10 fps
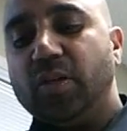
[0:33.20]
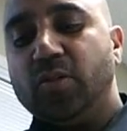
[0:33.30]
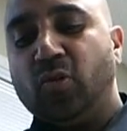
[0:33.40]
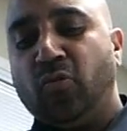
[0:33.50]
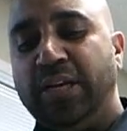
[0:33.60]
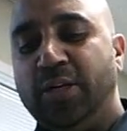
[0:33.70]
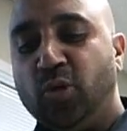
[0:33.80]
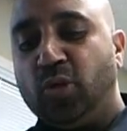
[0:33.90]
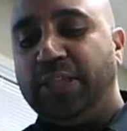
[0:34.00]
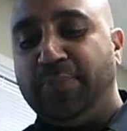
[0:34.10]
so when he
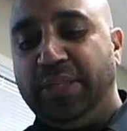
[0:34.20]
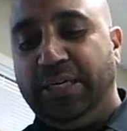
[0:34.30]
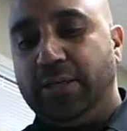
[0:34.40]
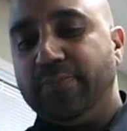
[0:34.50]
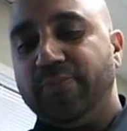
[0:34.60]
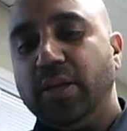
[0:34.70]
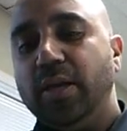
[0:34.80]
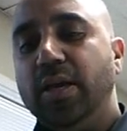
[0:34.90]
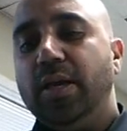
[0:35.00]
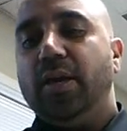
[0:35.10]
took them there,
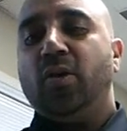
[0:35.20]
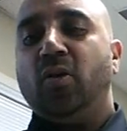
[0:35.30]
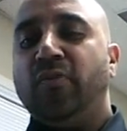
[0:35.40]
you know,